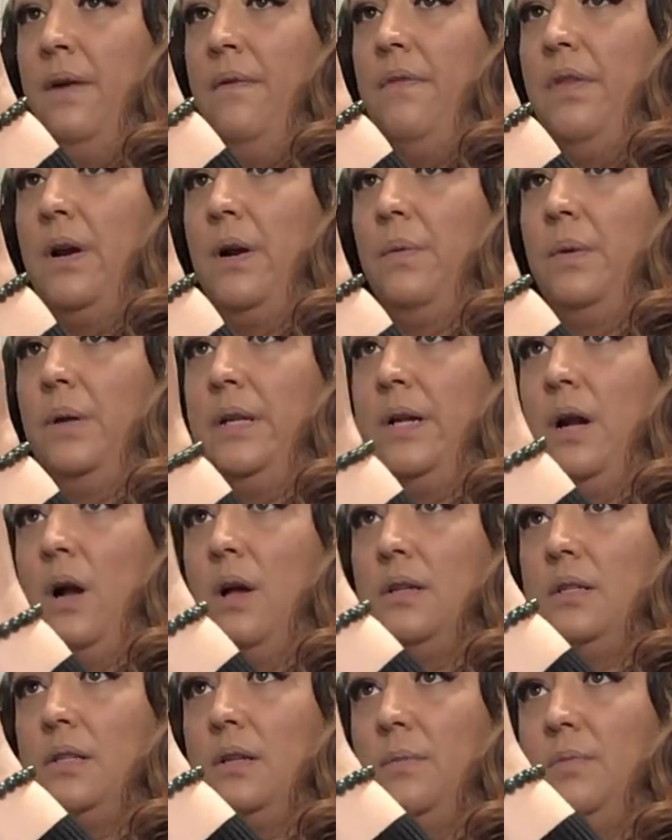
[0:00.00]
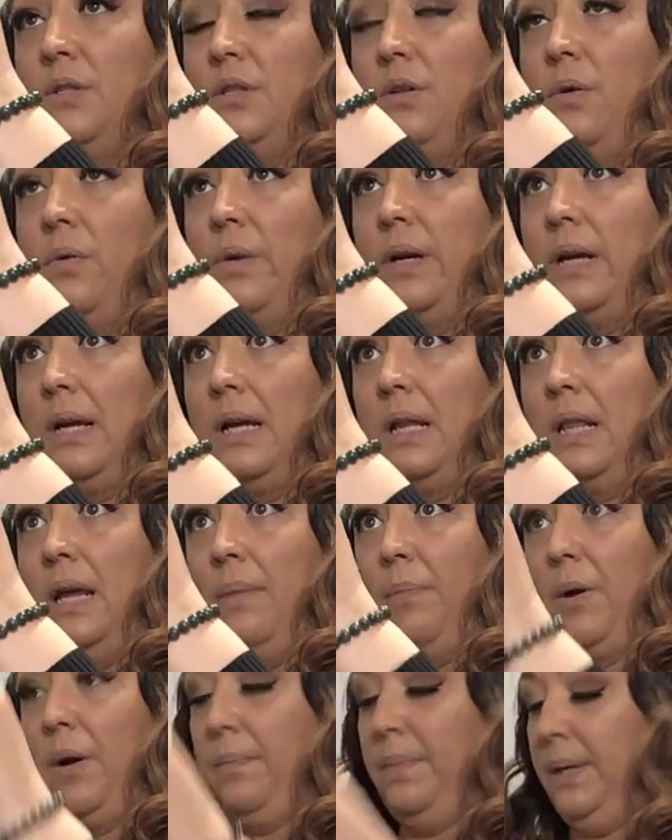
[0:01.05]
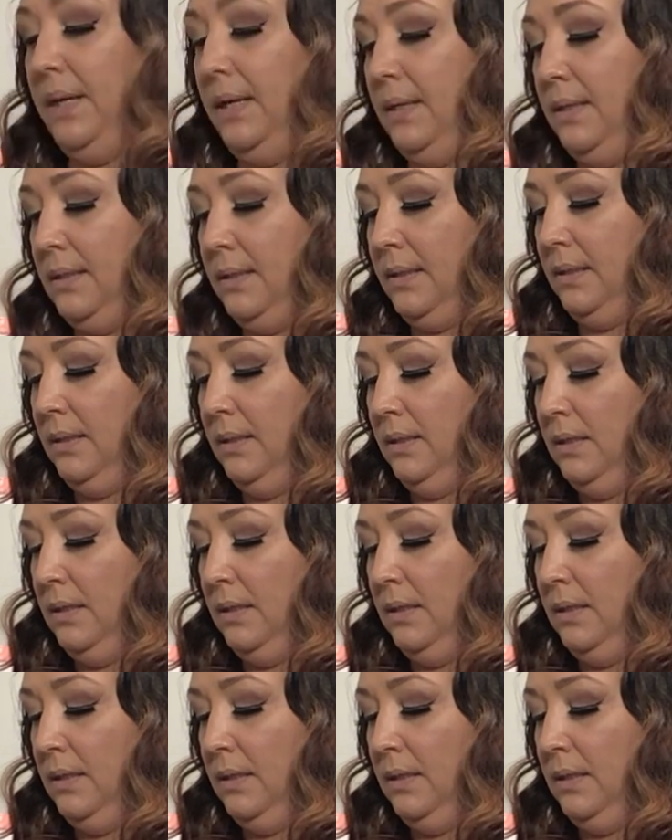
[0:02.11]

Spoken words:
that are really awesome, so we can clamp our beads.